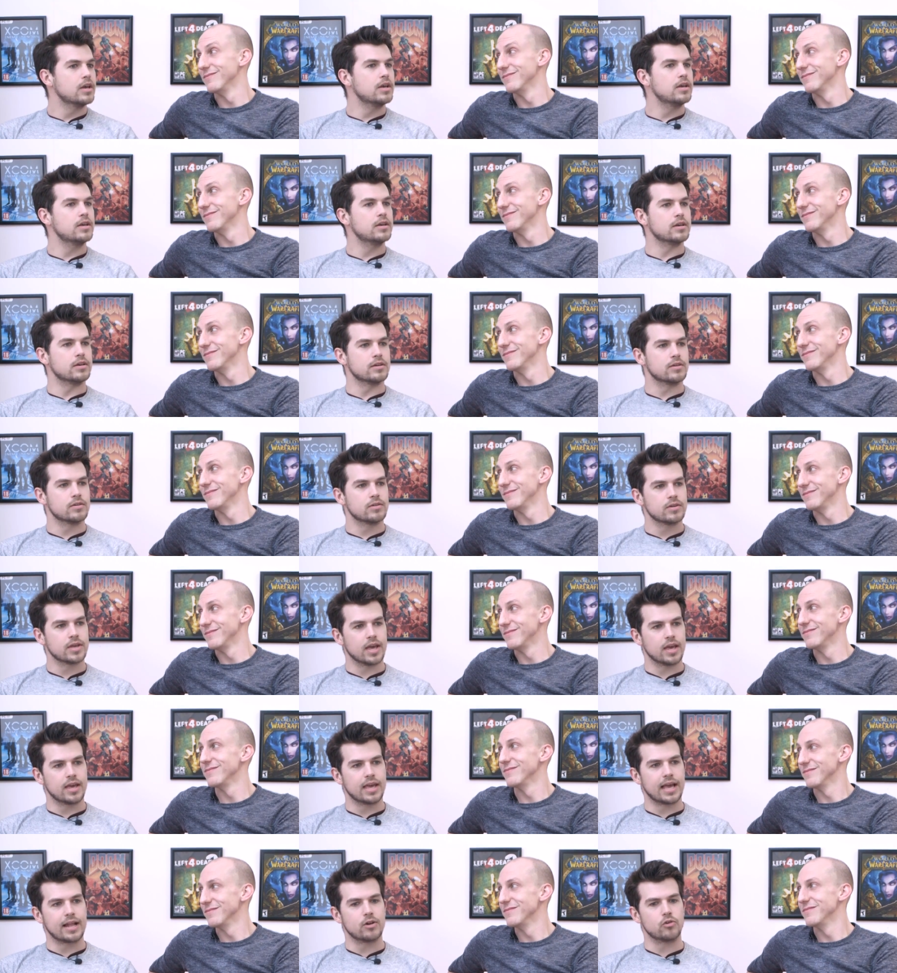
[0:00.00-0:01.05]
Speaker 1: Ah,
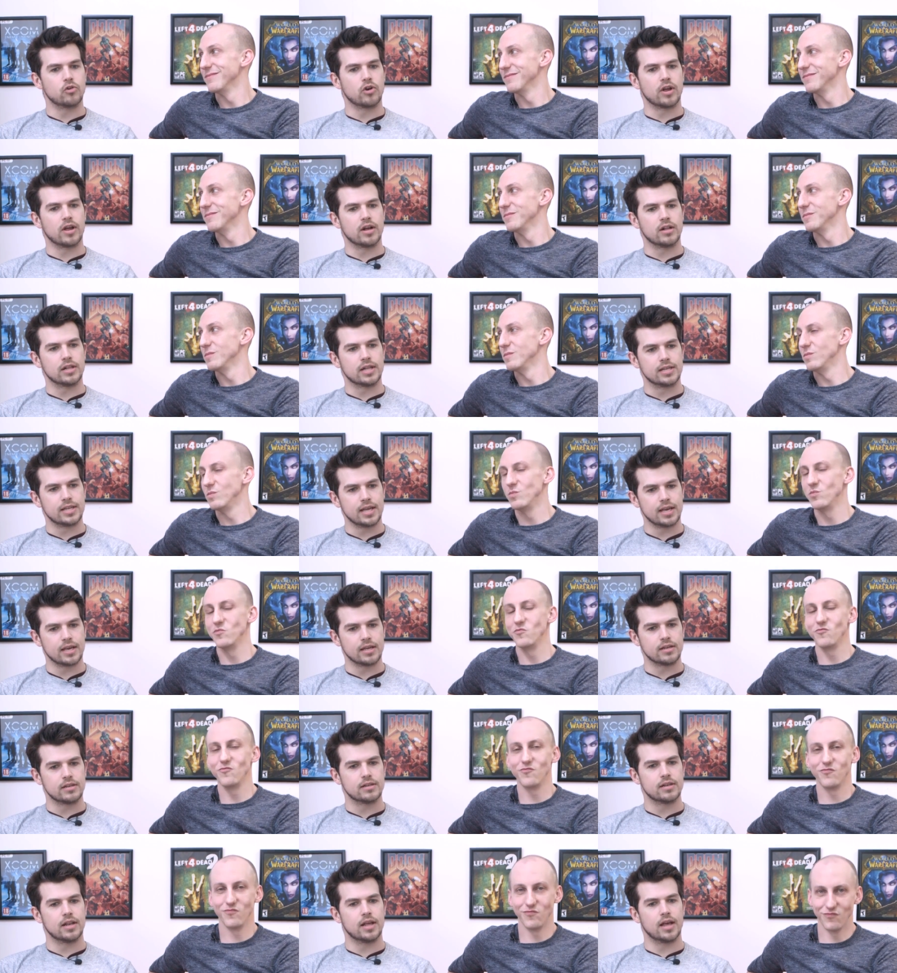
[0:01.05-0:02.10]
okay, Cattle Royale. I
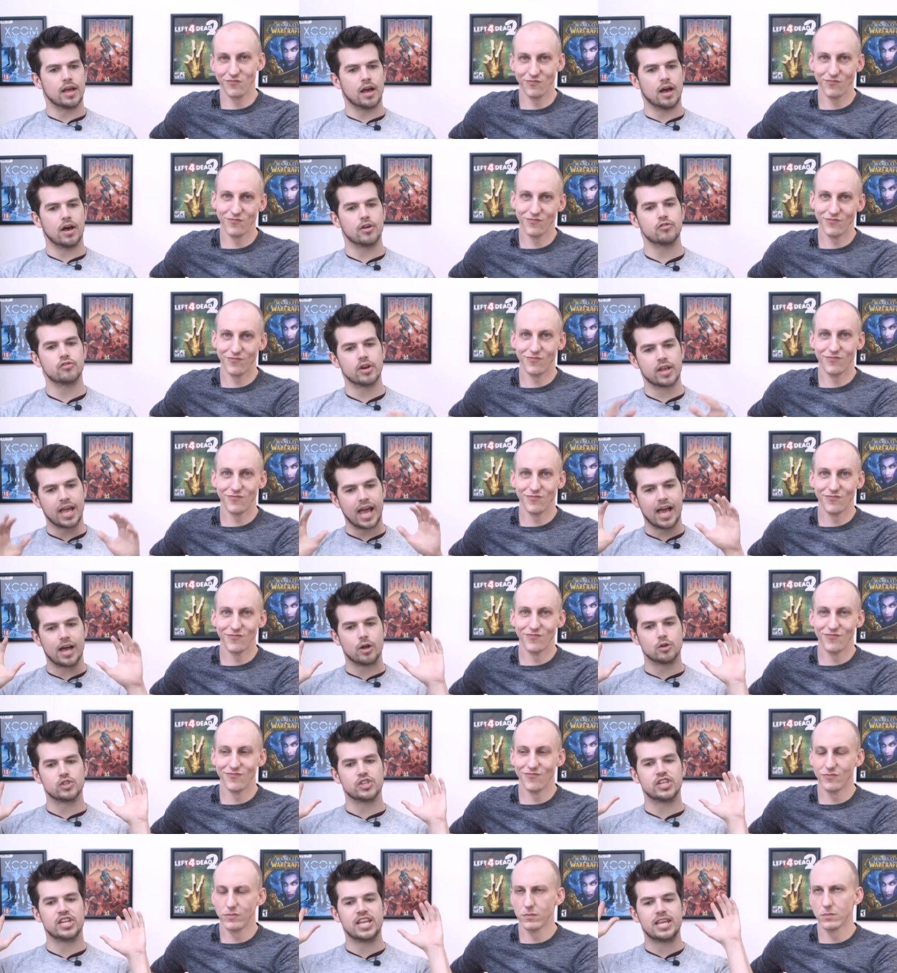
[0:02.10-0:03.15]
mm it. Mm-hmm. Like 100
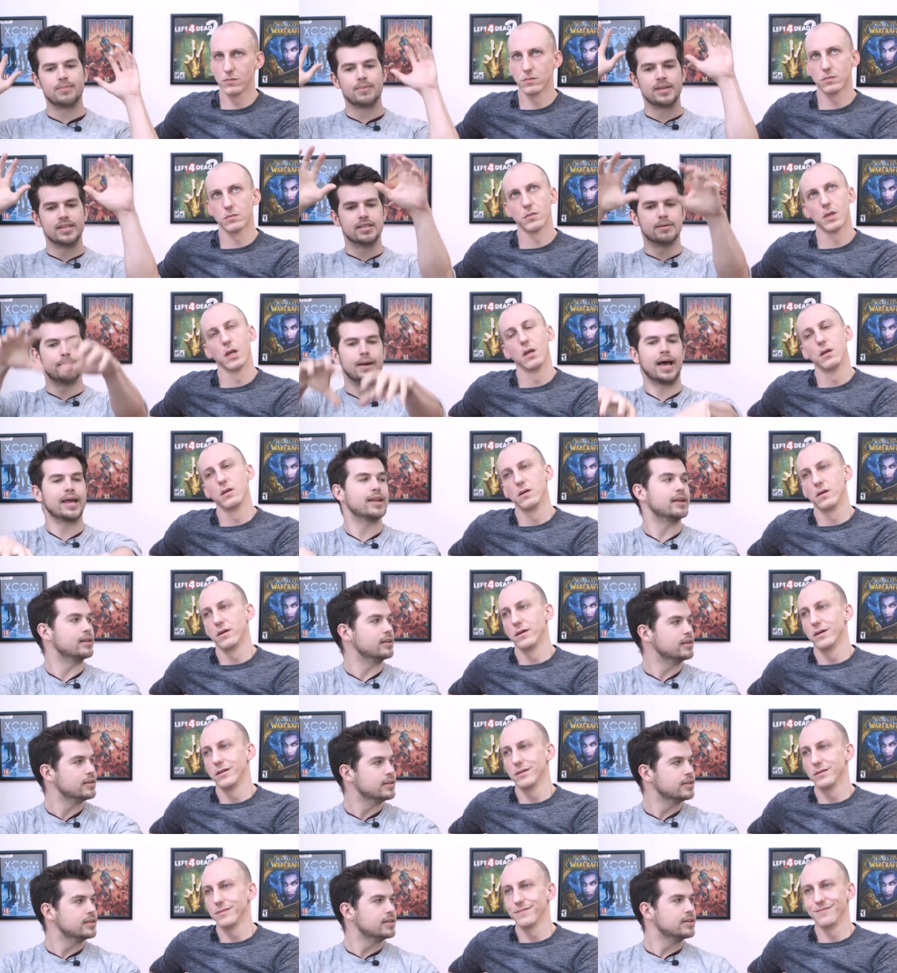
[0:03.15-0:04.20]
cows leap into
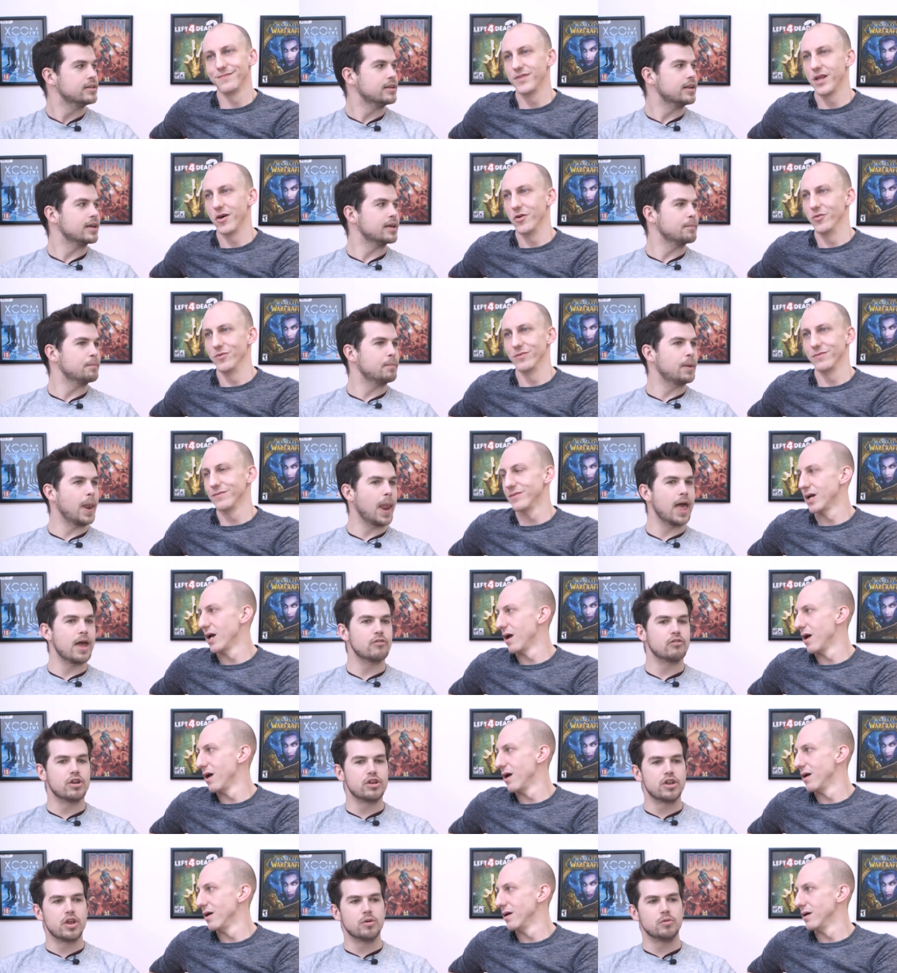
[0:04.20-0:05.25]
battle.
Speaker 2: No.
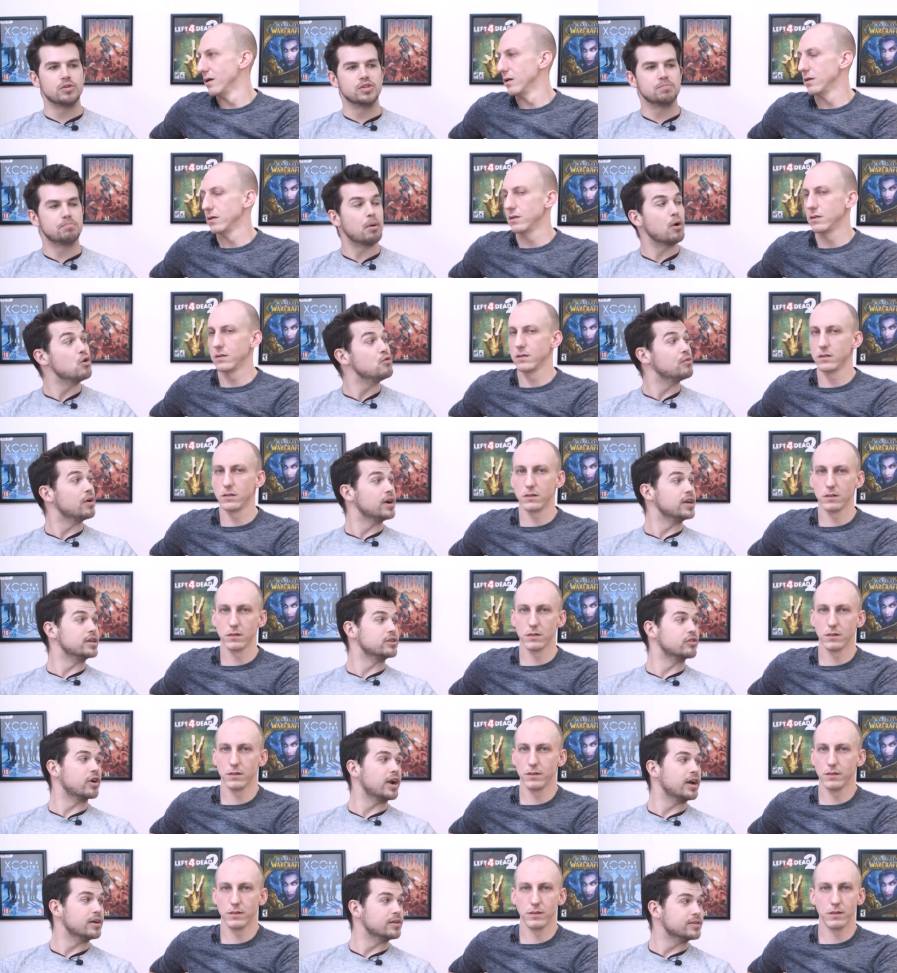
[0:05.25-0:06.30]
Flare Unknown's
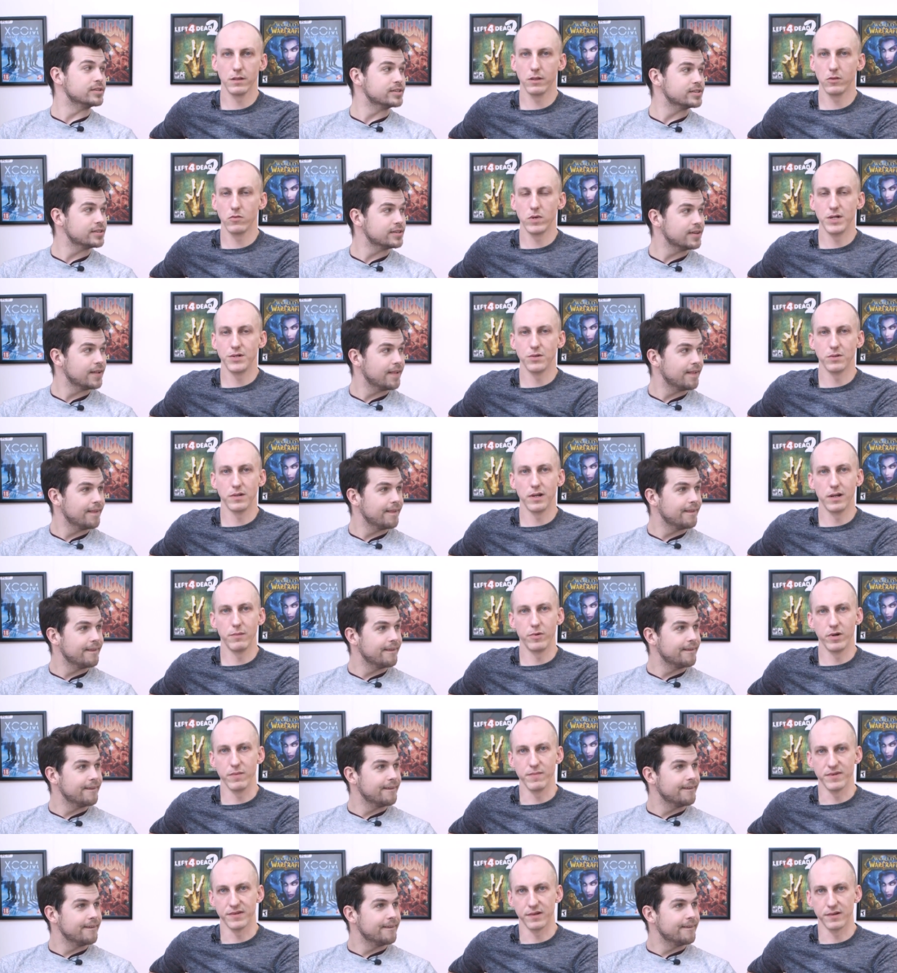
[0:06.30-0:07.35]
Bovine Grounds. No, Richard, you're
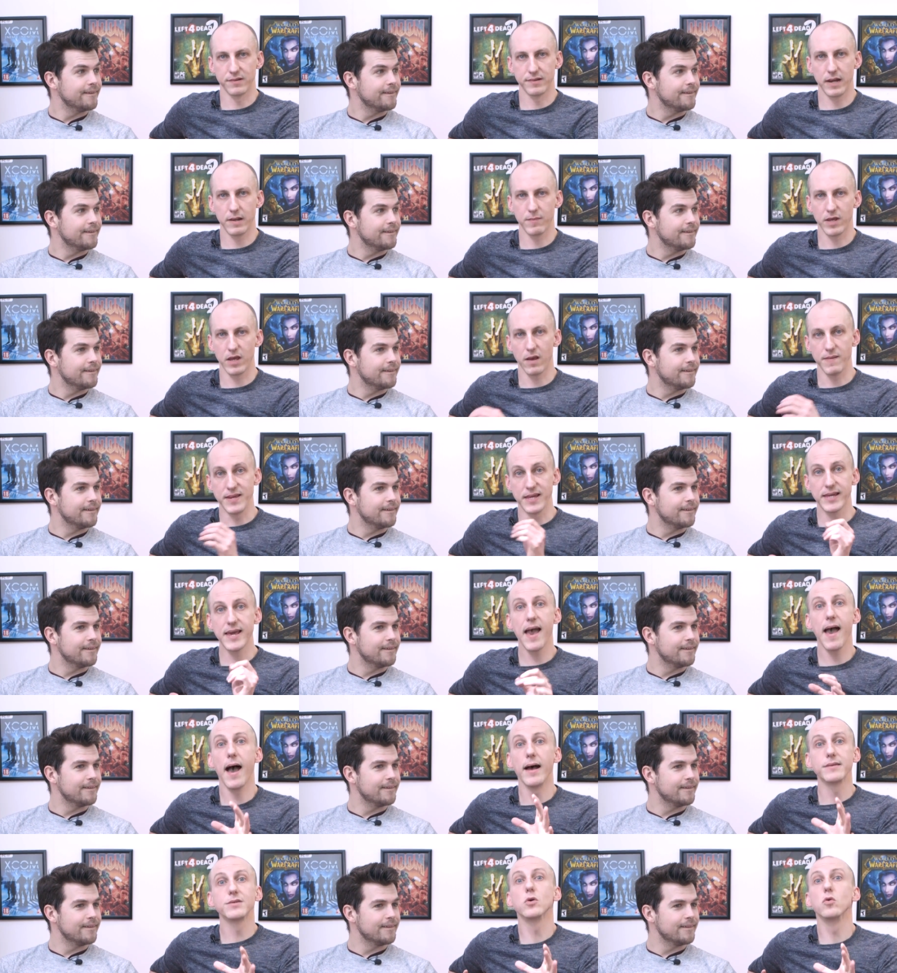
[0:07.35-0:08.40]
deliberately misunderstanding me. I mean
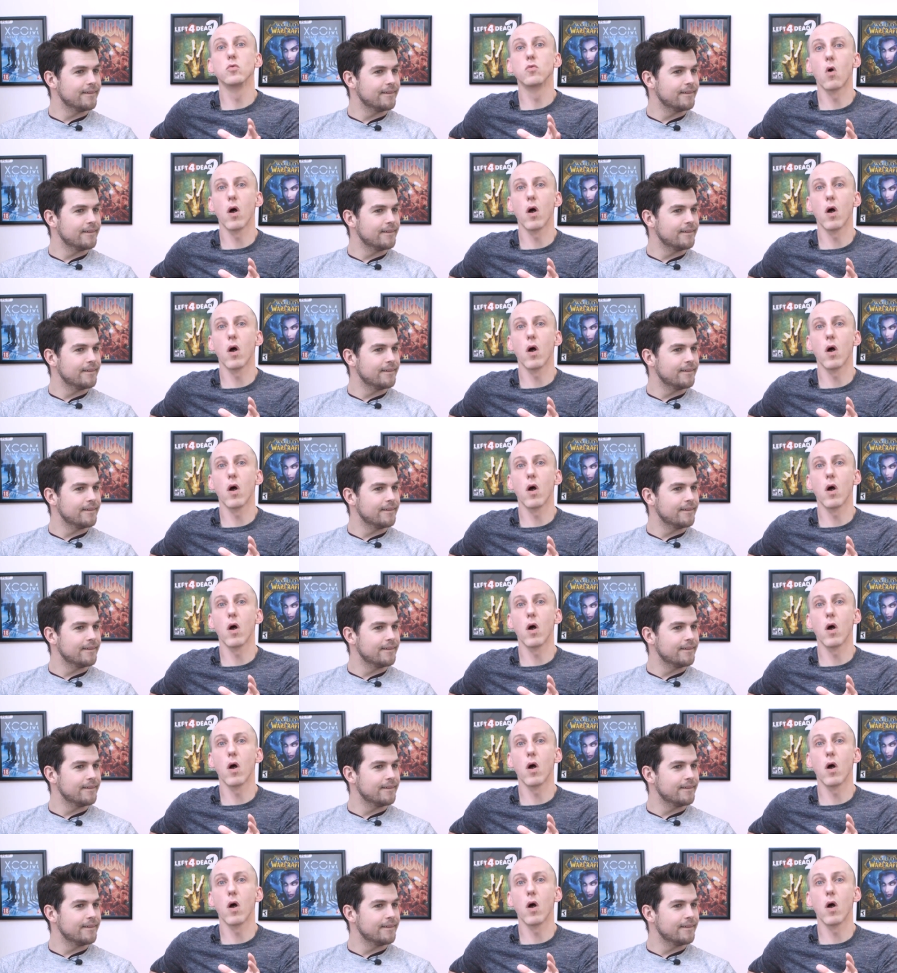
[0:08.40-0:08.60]
Cattle